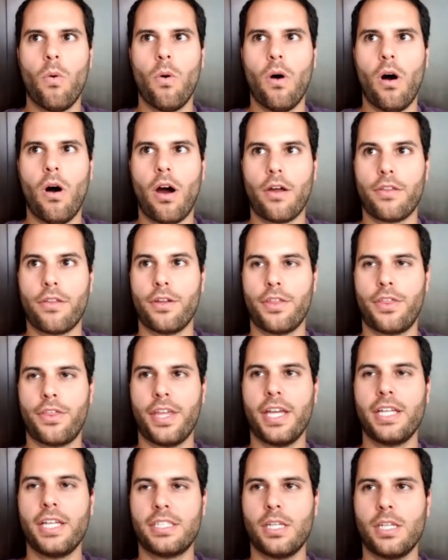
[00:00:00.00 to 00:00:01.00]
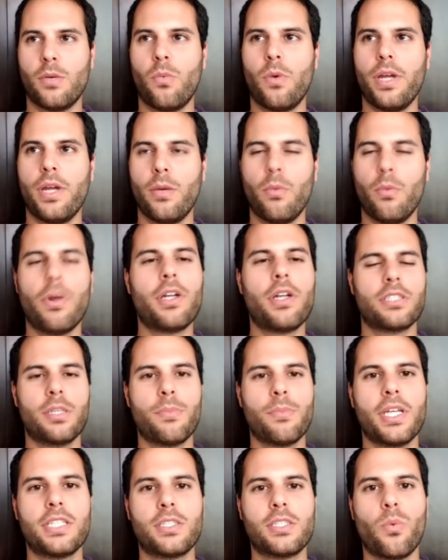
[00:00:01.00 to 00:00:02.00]
what are
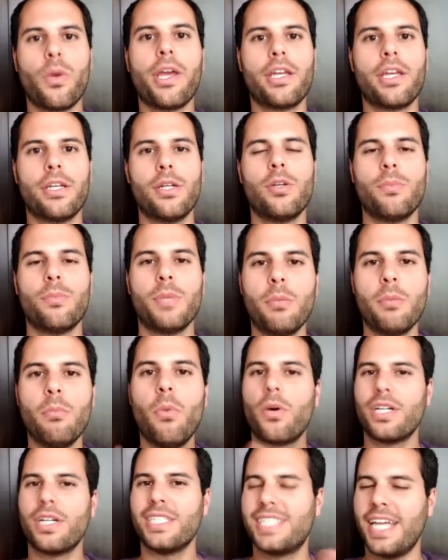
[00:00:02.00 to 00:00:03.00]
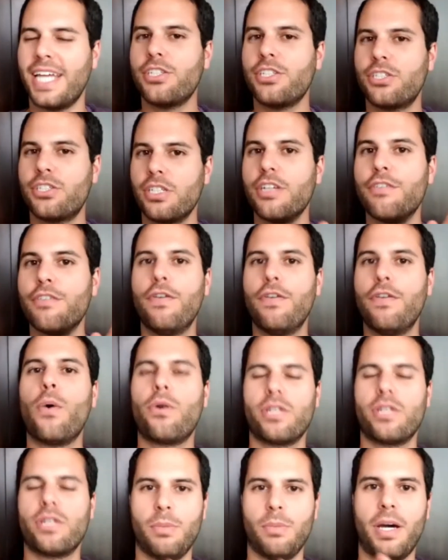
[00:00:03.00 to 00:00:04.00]
some things that we can do to be more intentionally
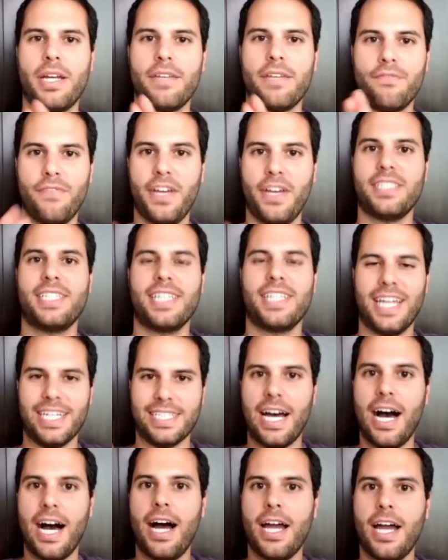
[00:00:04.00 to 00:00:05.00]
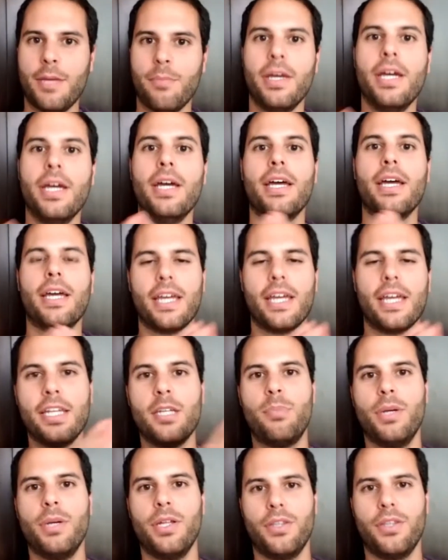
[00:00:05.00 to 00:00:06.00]
focused about investing that time
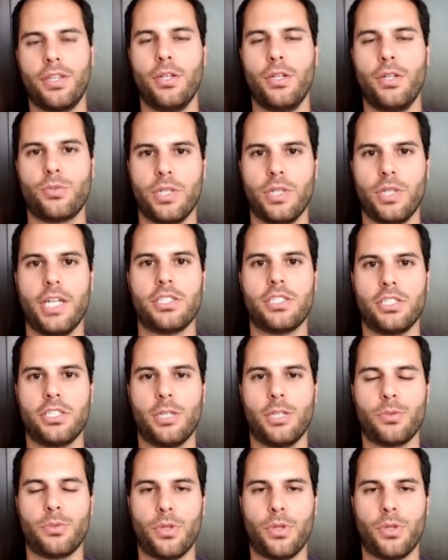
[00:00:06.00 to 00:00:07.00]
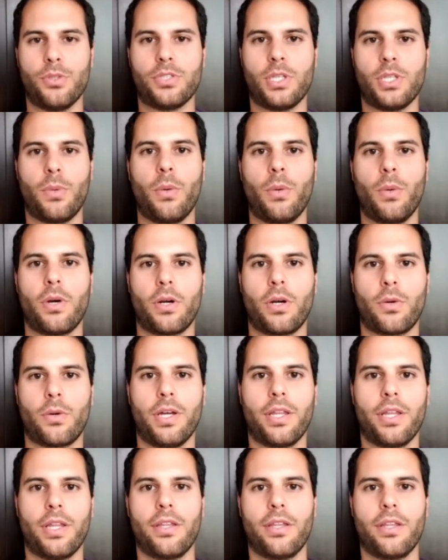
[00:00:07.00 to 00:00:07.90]
into building those relationships with those that we work with?